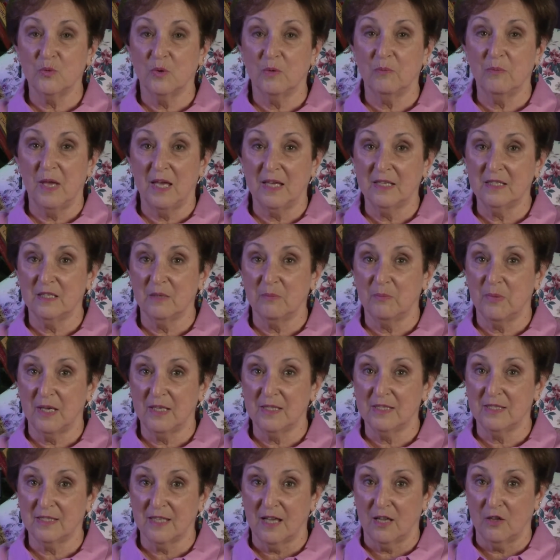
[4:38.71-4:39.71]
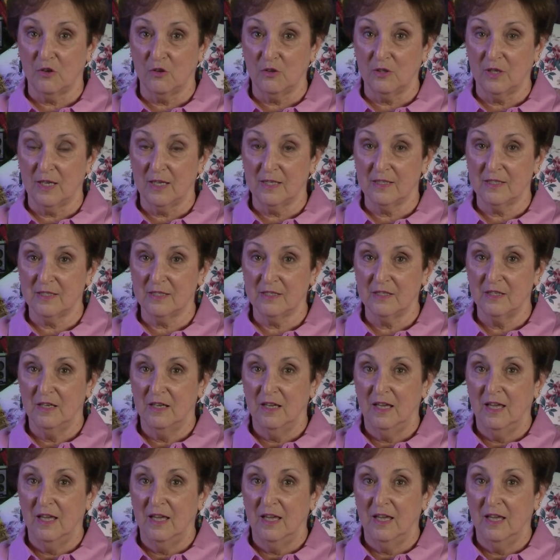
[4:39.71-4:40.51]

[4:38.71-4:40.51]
what makes a bestseller list.